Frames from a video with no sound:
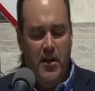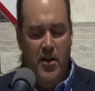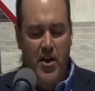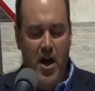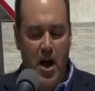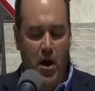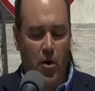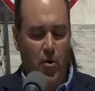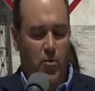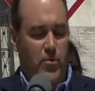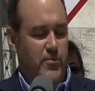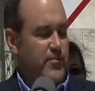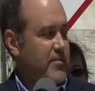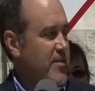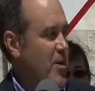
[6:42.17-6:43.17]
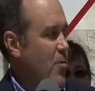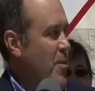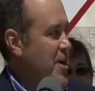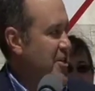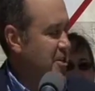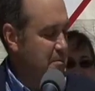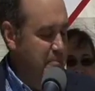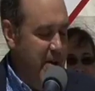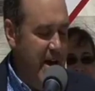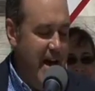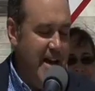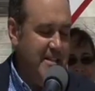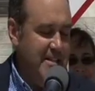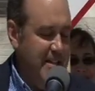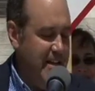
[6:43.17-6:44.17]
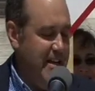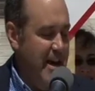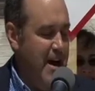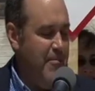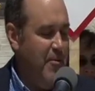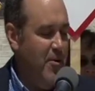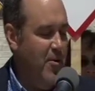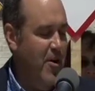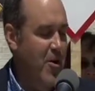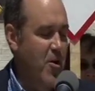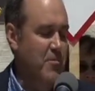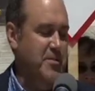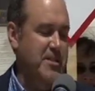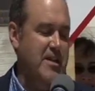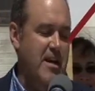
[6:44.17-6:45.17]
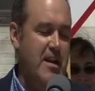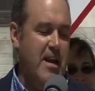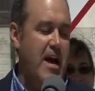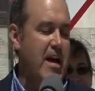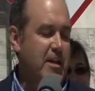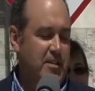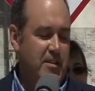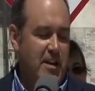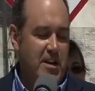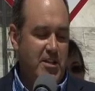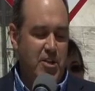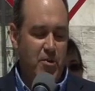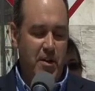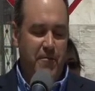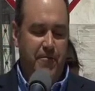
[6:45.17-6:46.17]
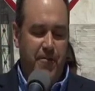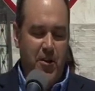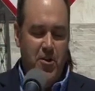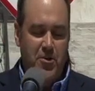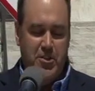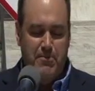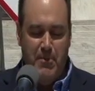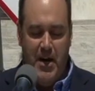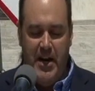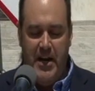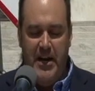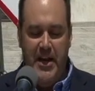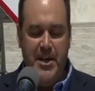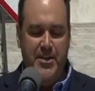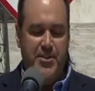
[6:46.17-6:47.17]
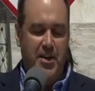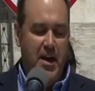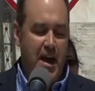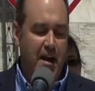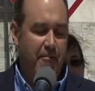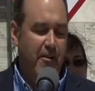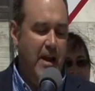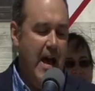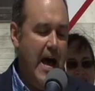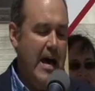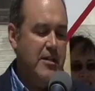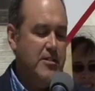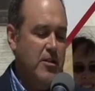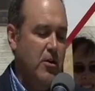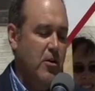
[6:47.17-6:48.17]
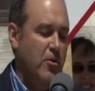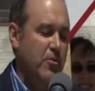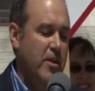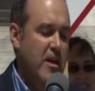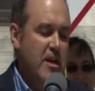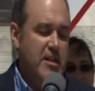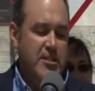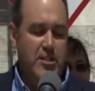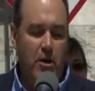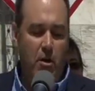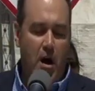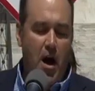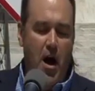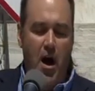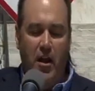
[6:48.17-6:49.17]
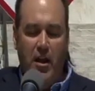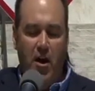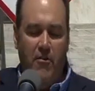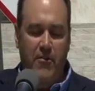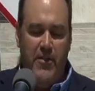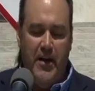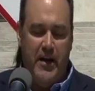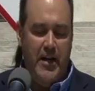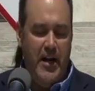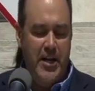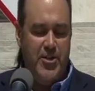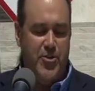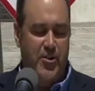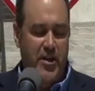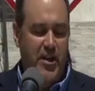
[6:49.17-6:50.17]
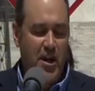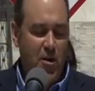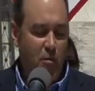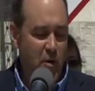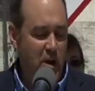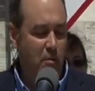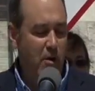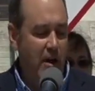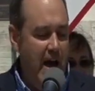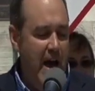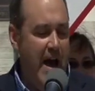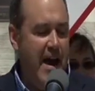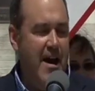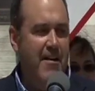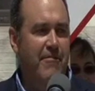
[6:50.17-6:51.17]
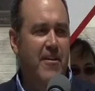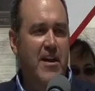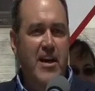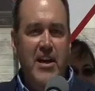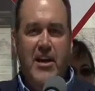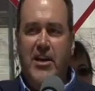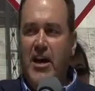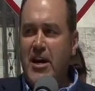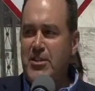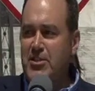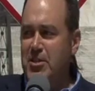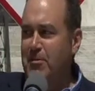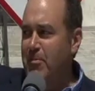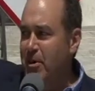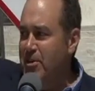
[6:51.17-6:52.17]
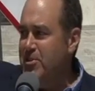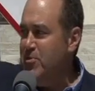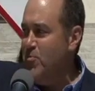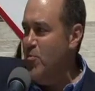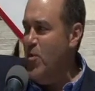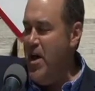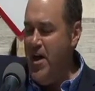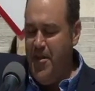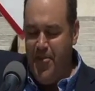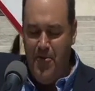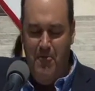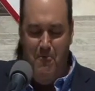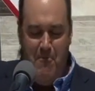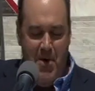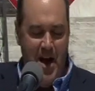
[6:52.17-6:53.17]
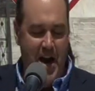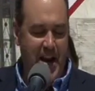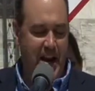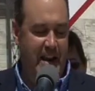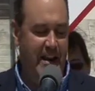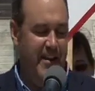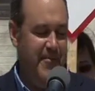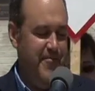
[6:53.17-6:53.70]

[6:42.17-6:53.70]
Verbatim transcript: No. We should pass the Capital Homestead Act to infuse money into every household so all over the country we will have customers with money.